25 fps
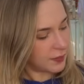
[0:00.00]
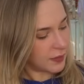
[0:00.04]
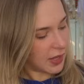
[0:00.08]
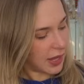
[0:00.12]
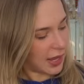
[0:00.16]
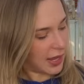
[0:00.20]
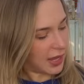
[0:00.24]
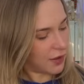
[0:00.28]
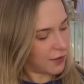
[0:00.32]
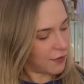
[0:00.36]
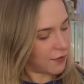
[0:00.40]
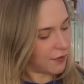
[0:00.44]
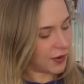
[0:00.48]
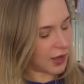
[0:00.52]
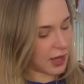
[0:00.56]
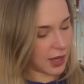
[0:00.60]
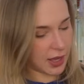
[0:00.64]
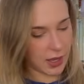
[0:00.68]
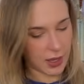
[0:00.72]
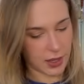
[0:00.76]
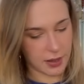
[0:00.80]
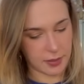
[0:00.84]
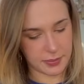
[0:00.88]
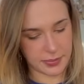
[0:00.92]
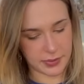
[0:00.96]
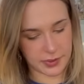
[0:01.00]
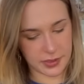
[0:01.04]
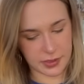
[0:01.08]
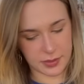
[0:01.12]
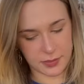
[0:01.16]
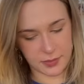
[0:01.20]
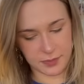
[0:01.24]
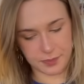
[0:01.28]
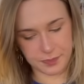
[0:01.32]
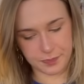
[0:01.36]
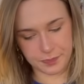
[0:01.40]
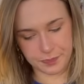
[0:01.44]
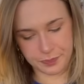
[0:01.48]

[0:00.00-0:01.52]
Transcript: Eight of Cups.